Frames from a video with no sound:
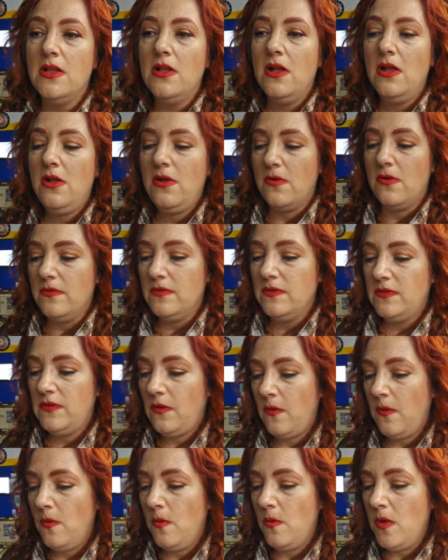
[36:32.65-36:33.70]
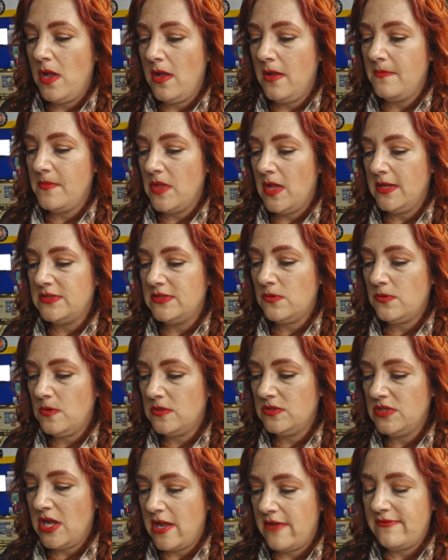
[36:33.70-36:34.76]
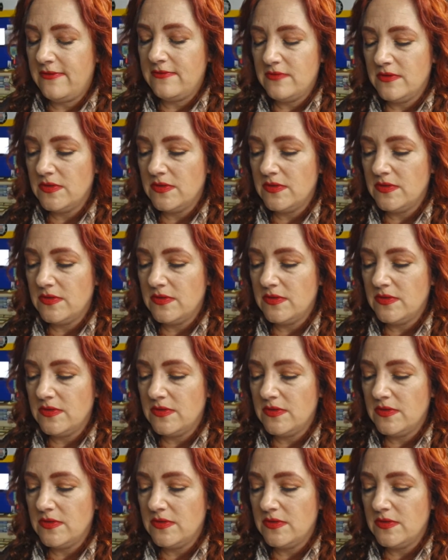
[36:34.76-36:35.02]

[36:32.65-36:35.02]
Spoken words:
Oh, so I squirreled off.